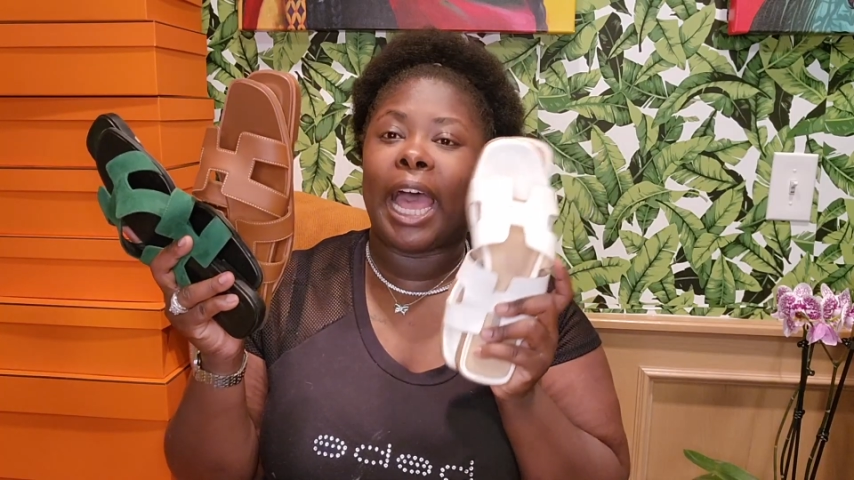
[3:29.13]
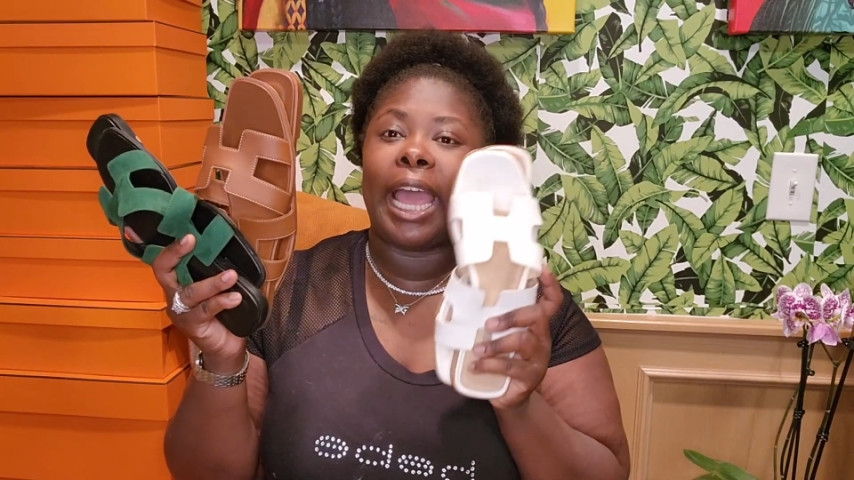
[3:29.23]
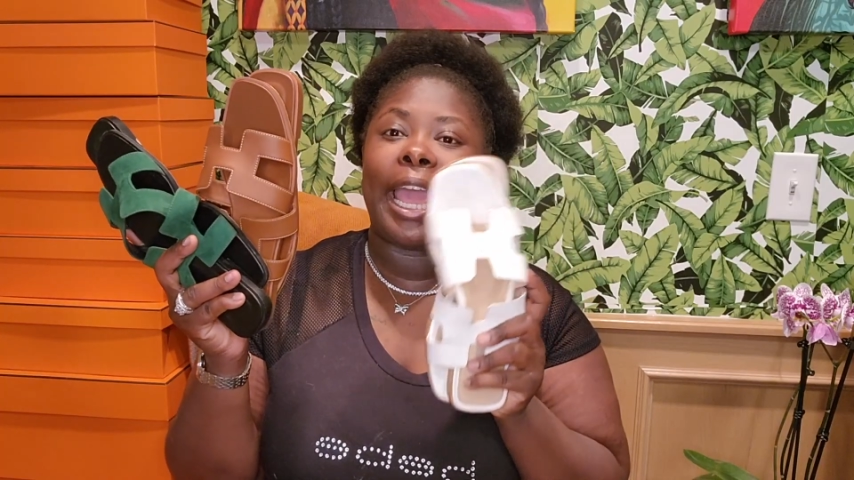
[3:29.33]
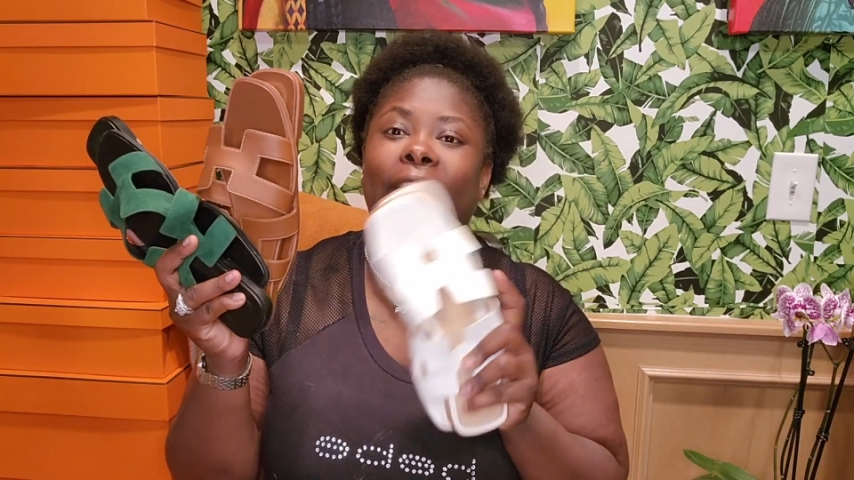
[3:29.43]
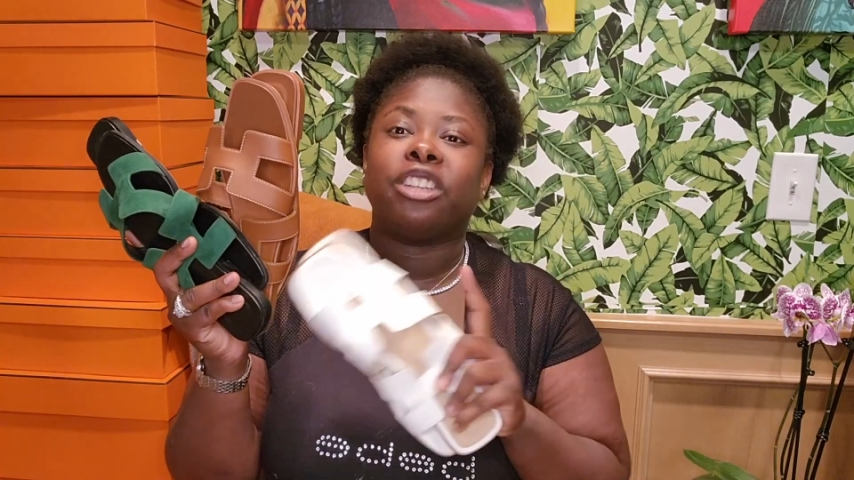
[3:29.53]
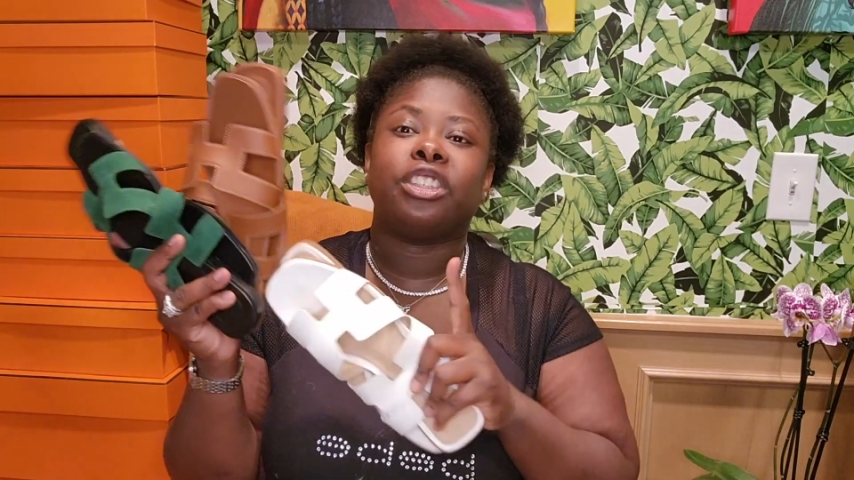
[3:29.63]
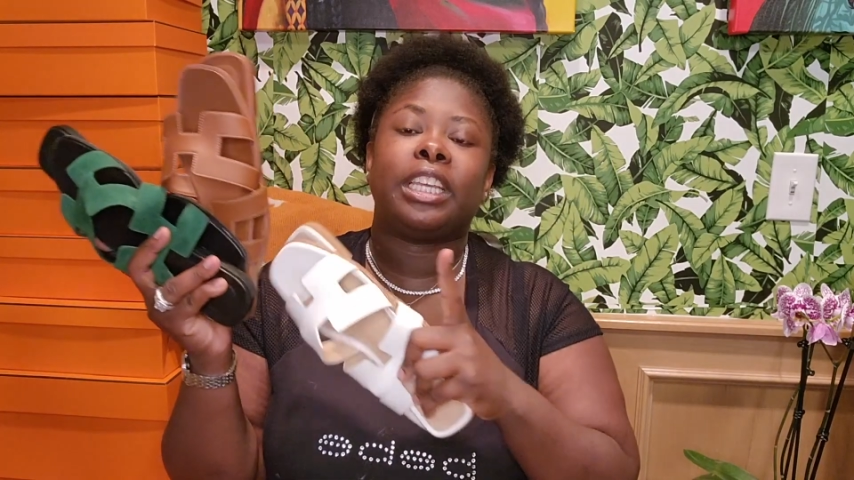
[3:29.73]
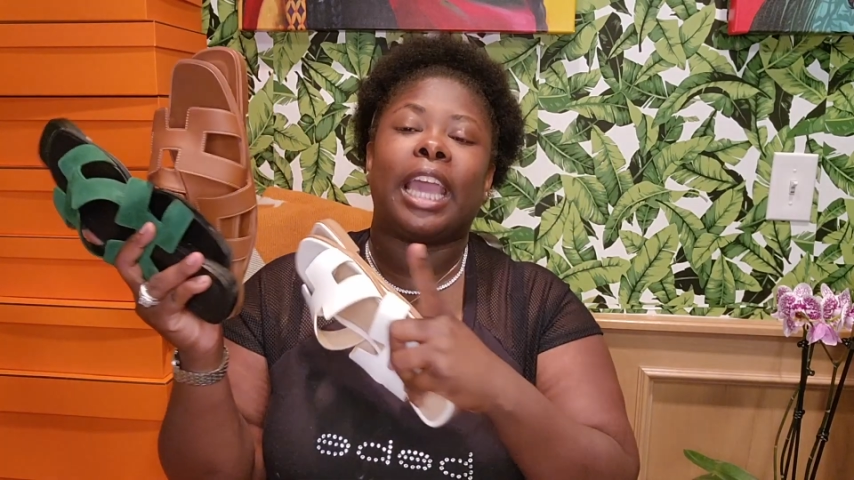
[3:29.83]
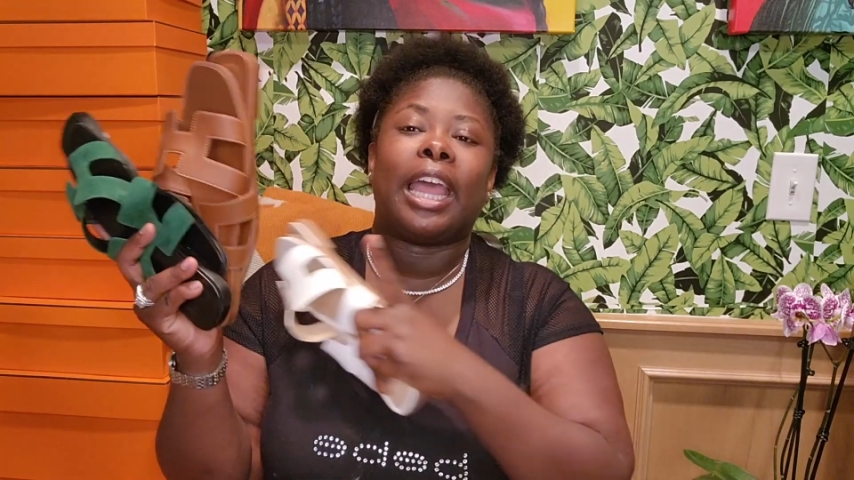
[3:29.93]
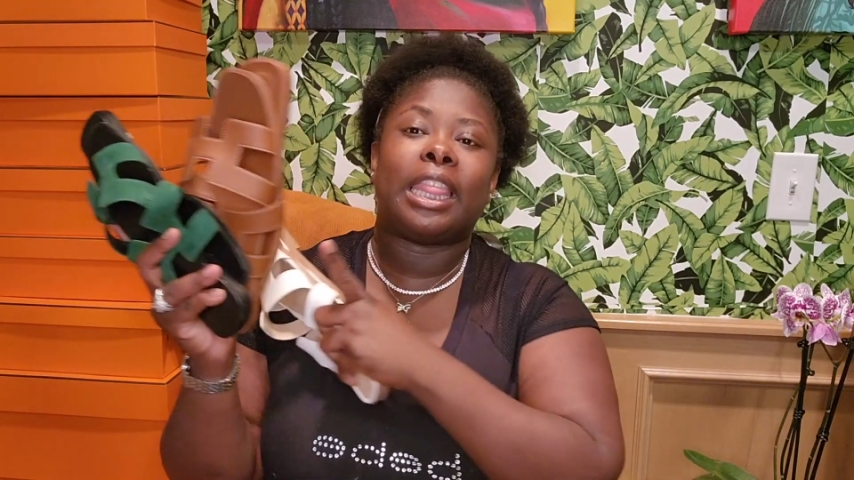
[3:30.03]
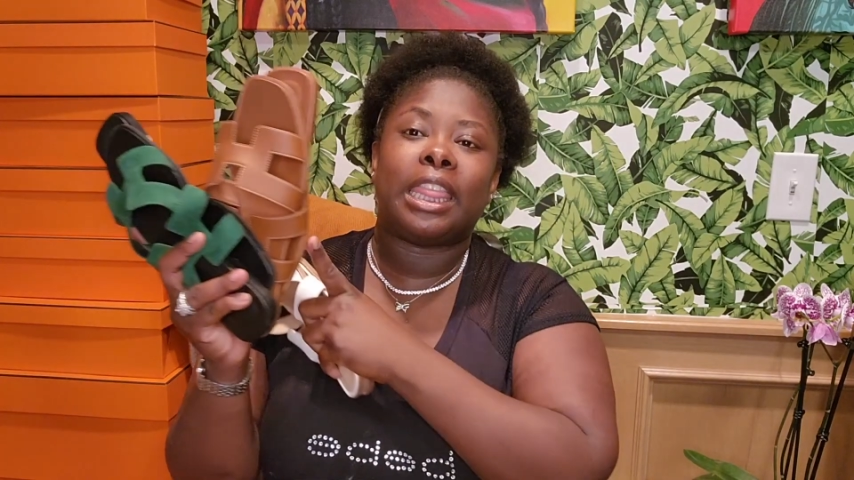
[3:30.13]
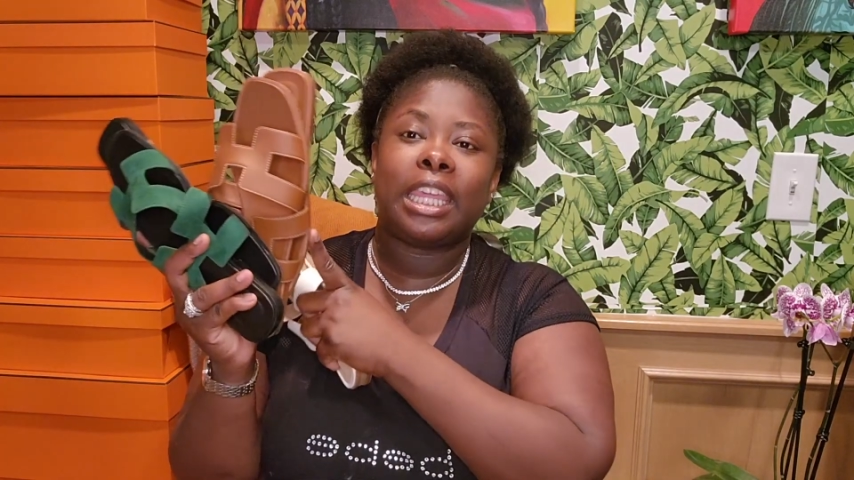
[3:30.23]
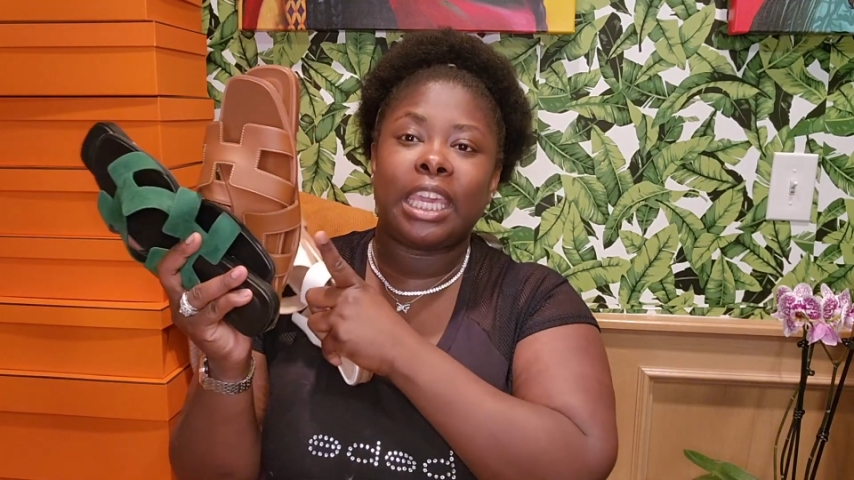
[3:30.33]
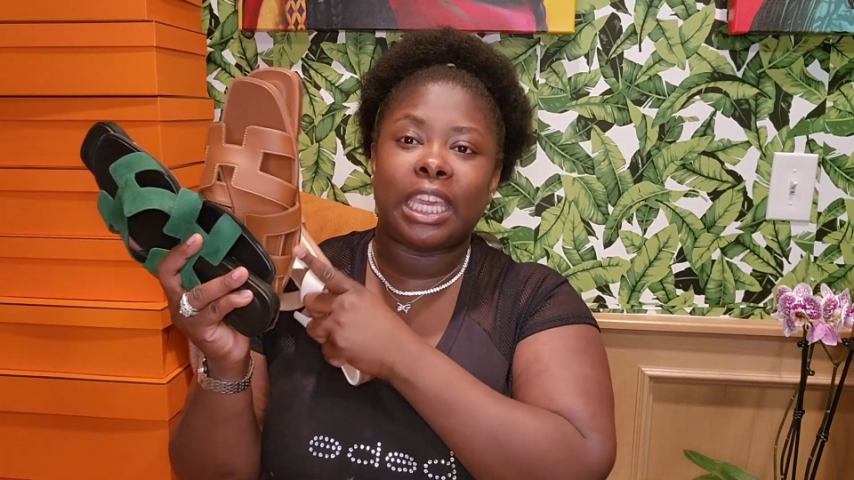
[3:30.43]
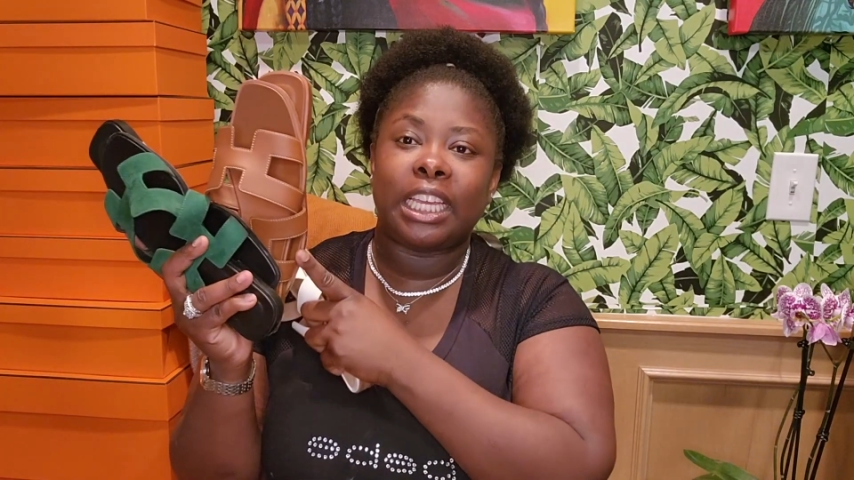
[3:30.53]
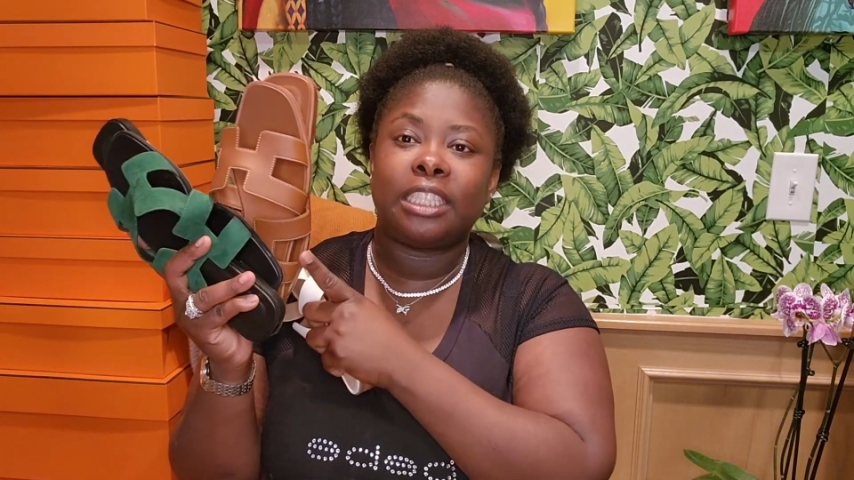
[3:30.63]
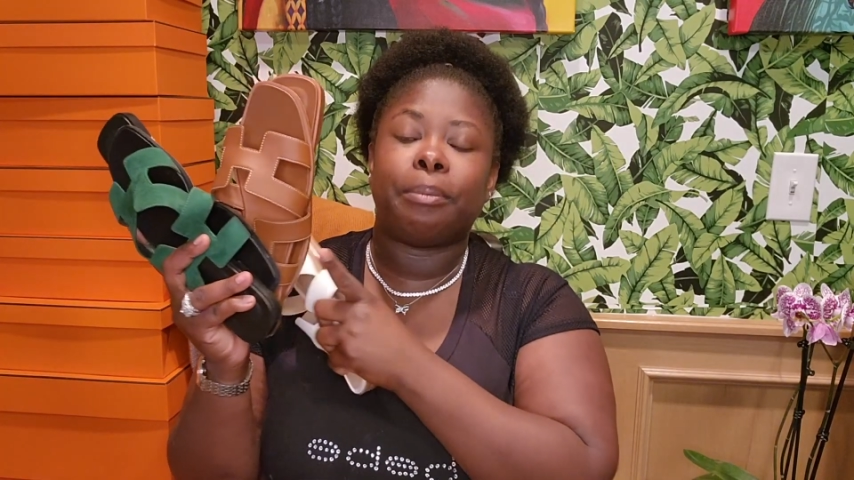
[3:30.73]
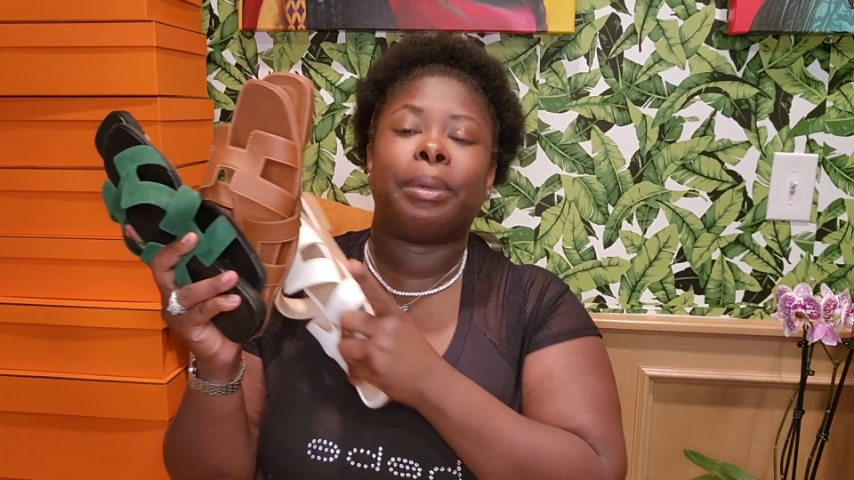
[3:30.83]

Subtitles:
I actually got these